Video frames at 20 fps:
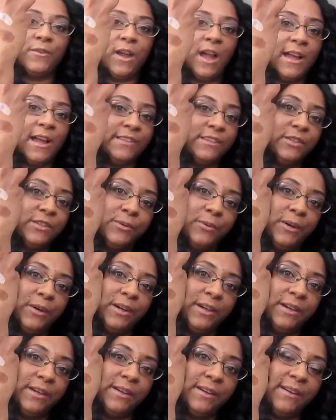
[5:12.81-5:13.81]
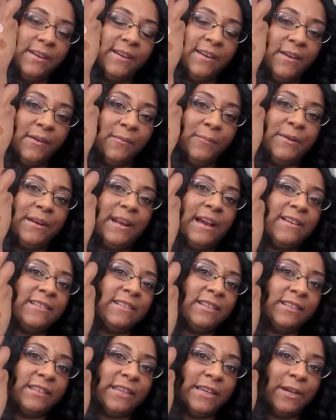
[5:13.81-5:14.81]
contour. But I
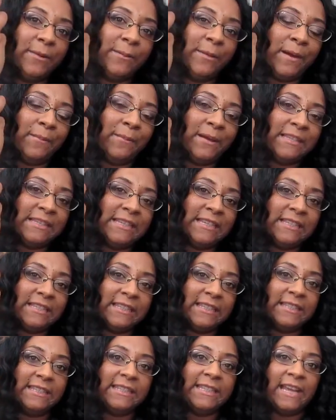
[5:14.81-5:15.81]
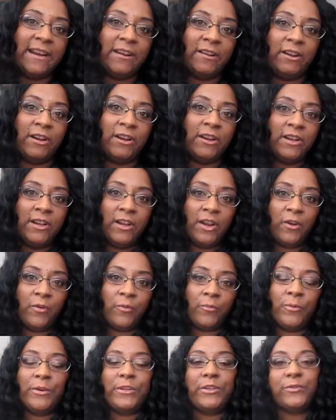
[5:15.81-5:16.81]
also think about my sisters that are
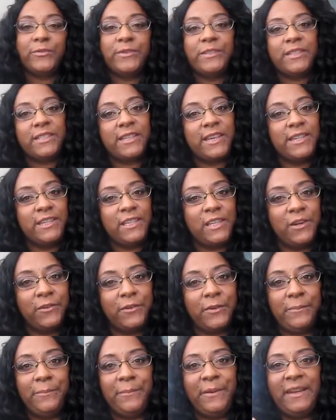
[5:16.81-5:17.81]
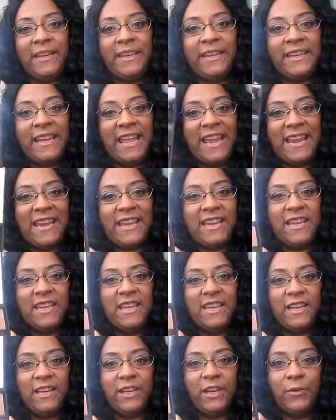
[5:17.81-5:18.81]
richer in skin tone than me, and like,
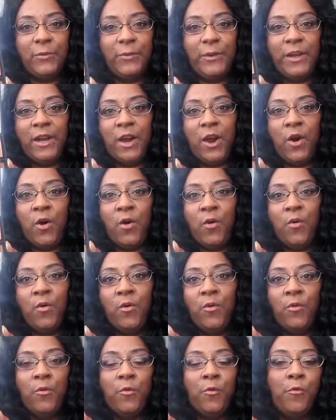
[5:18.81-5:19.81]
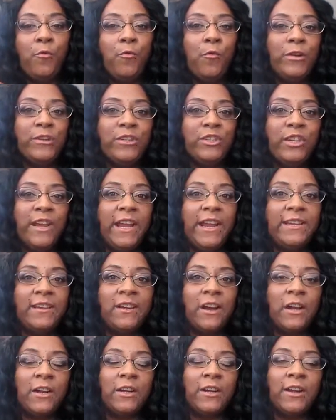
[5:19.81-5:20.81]
could we go one shade
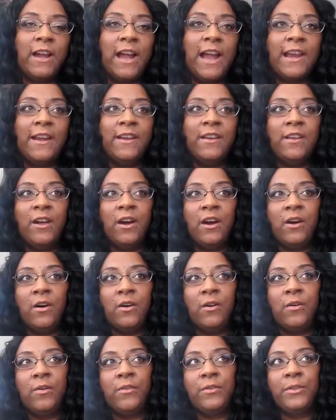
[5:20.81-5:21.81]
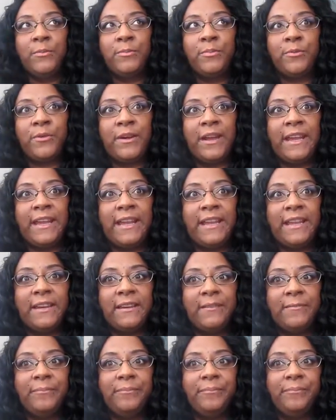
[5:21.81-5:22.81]
darker? I know the
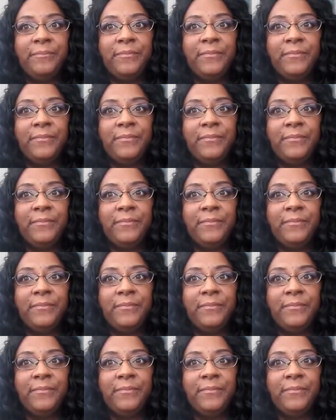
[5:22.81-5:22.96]
brand,